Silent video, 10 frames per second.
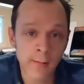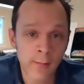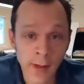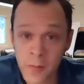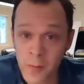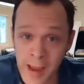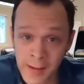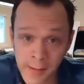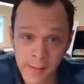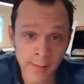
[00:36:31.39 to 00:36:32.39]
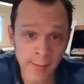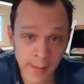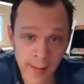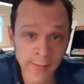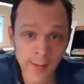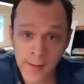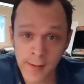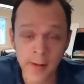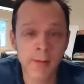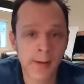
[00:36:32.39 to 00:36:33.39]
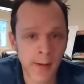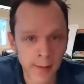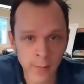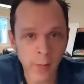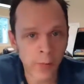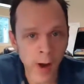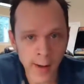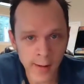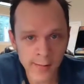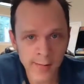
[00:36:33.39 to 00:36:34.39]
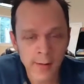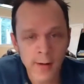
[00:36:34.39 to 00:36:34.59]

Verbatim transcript: by the masses to get this irresistible product